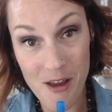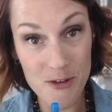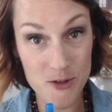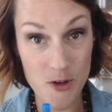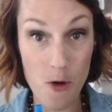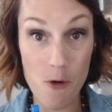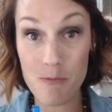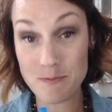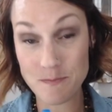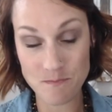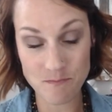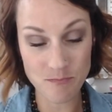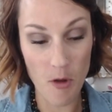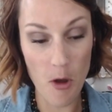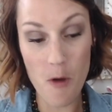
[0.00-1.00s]
So
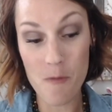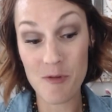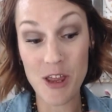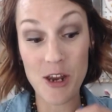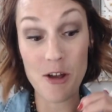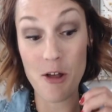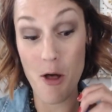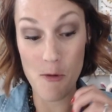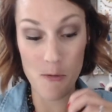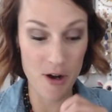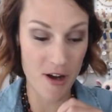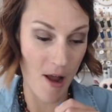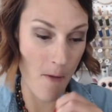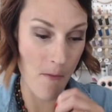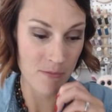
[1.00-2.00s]
hopefully it'll all
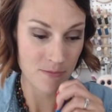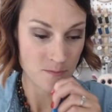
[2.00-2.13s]
work out.